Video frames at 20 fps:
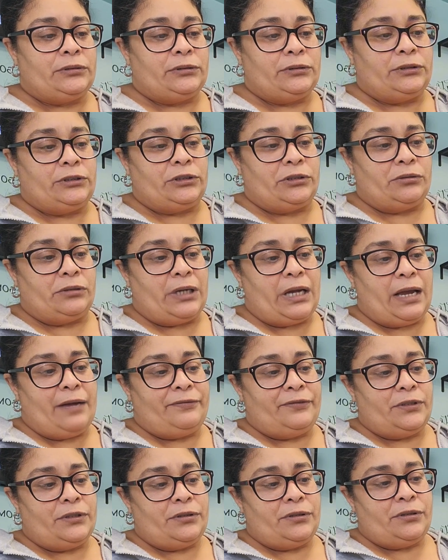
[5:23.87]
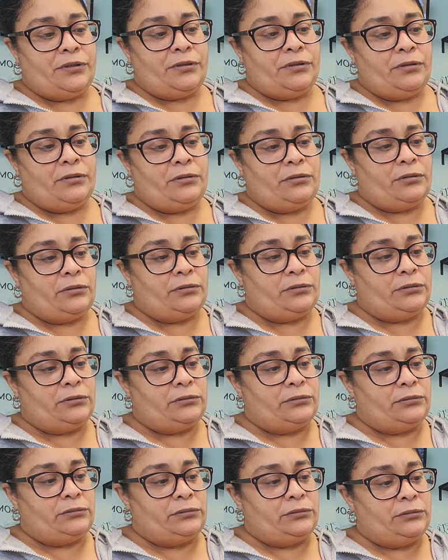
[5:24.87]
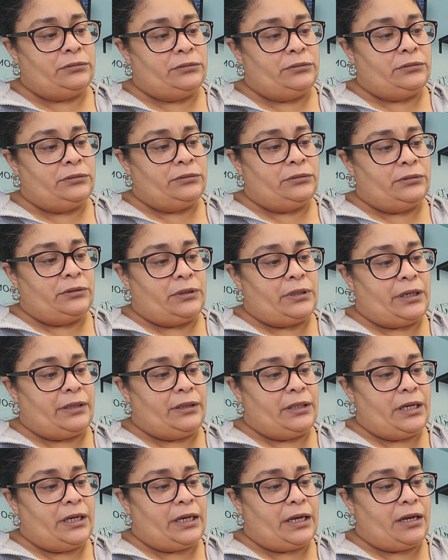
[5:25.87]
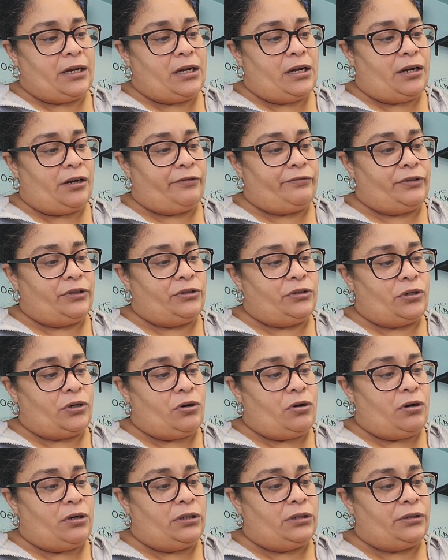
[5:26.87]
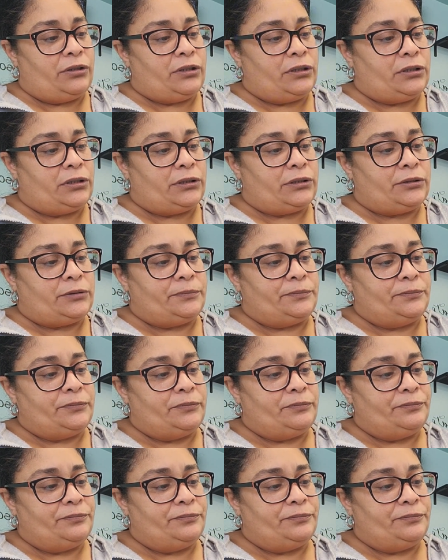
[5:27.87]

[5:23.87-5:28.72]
So after I think I covered all the